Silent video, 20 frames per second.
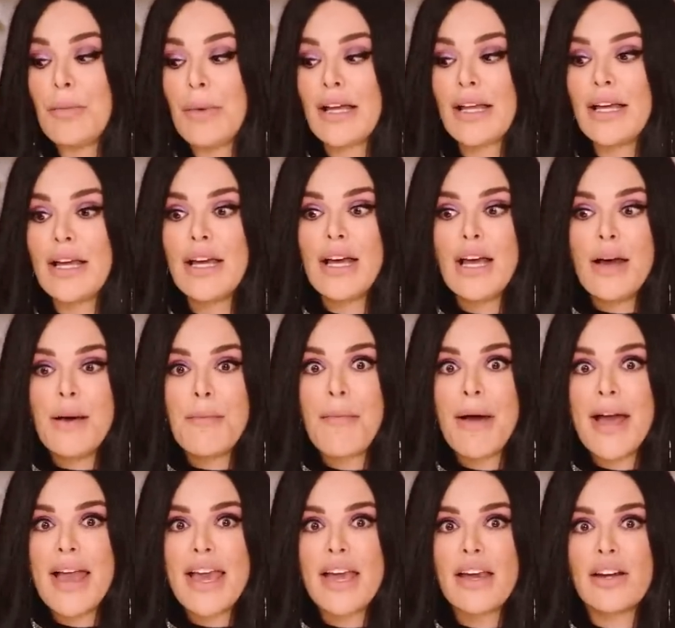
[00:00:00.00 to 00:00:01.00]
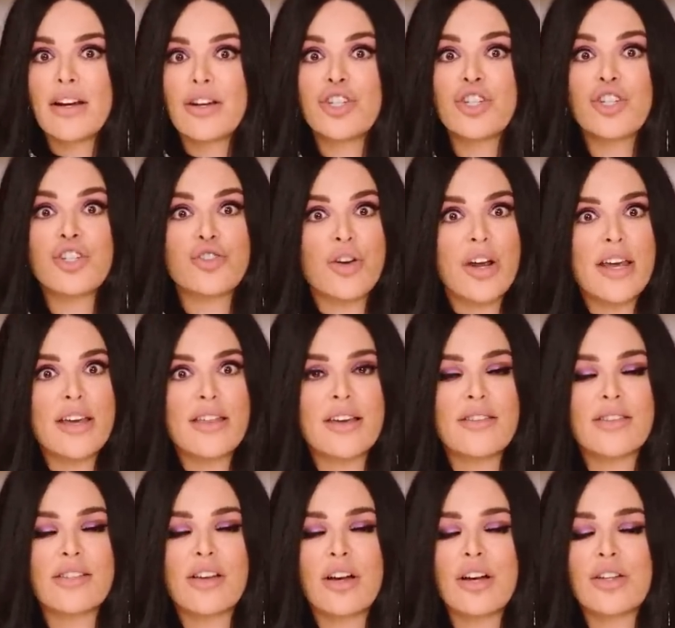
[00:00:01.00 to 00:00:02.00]
But my hair strength
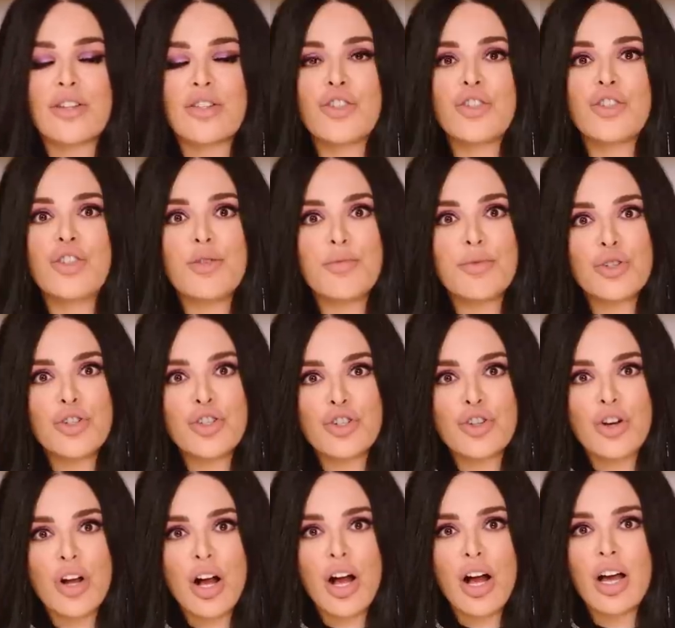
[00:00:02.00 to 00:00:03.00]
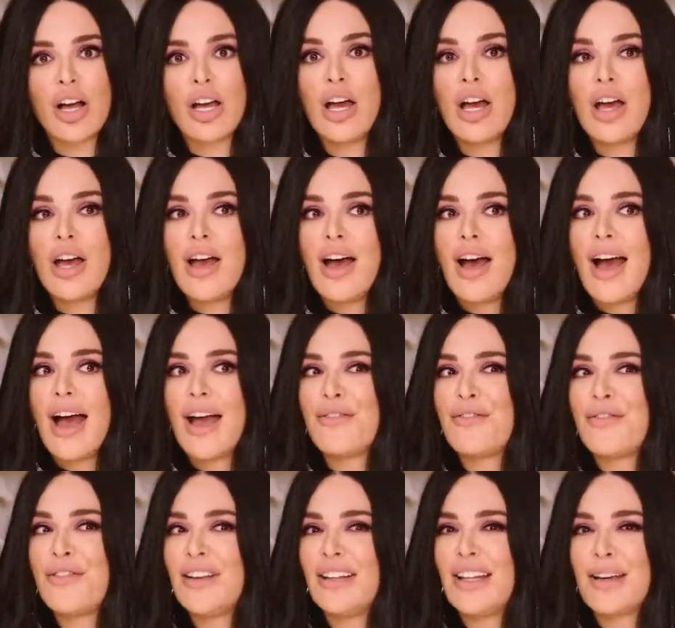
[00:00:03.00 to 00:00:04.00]
has gotten super strong. I
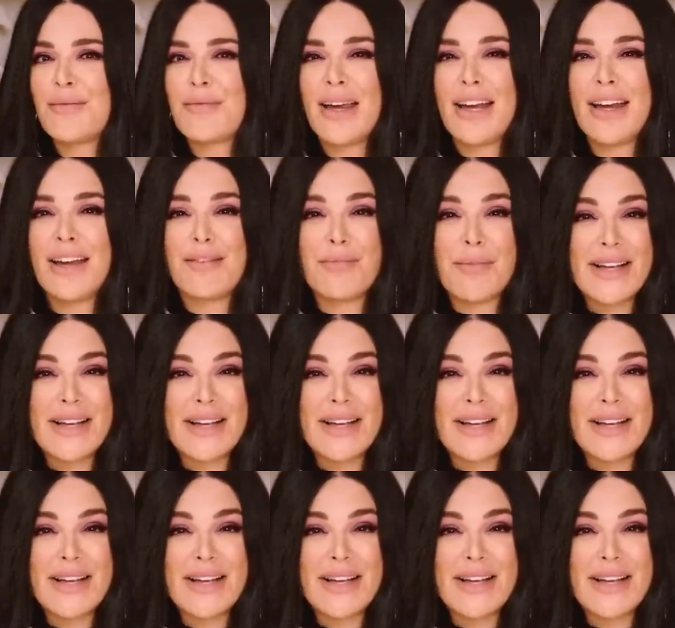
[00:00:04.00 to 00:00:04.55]
feel like my